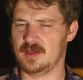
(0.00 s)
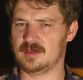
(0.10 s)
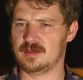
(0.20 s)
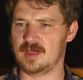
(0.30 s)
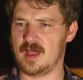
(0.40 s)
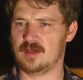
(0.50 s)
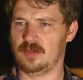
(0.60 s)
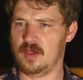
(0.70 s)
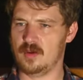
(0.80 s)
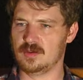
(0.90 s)
but they
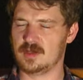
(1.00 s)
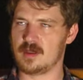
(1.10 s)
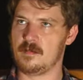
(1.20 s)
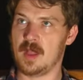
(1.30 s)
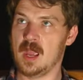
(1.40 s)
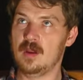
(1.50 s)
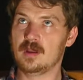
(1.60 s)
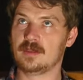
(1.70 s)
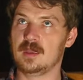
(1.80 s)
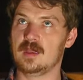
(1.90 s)
closed, and
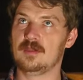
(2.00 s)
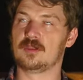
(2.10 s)
apparently